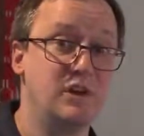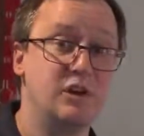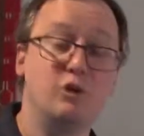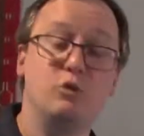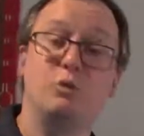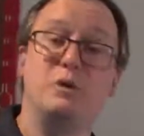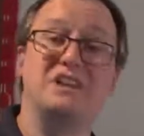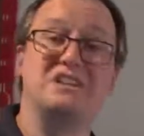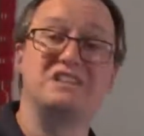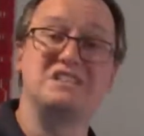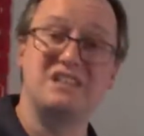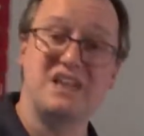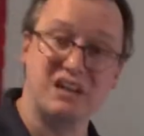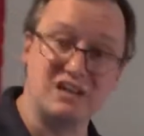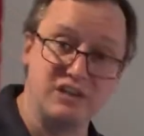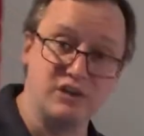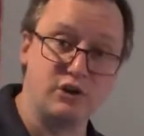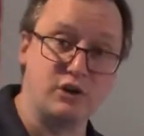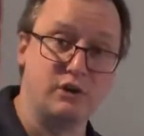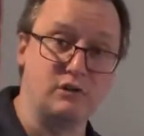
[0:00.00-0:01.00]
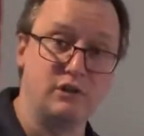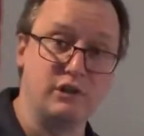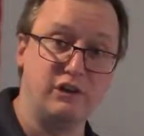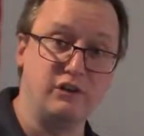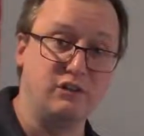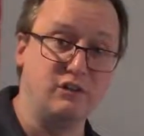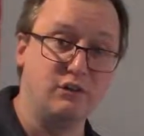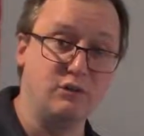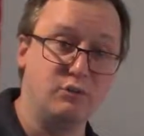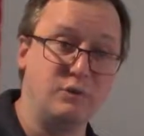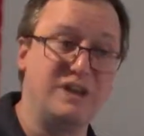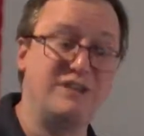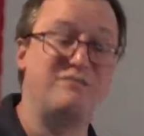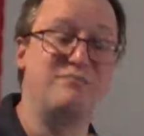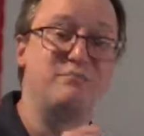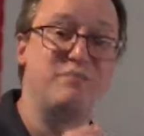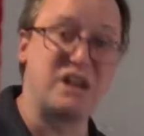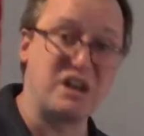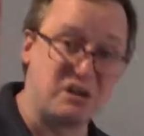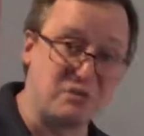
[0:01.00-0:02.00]
We detect it earlier, we
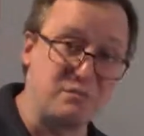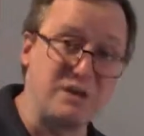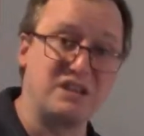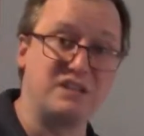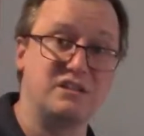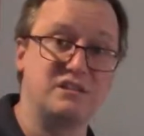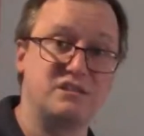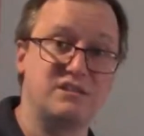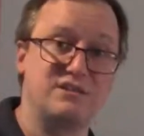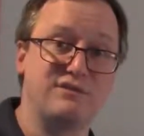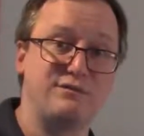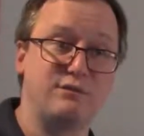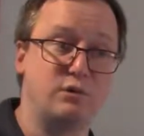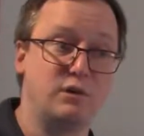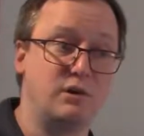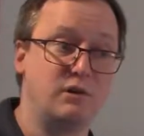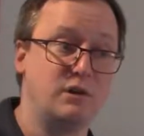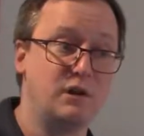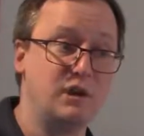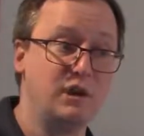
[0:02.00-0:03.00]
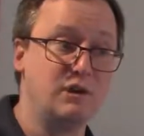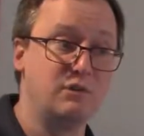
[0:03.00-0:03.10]
have better methods for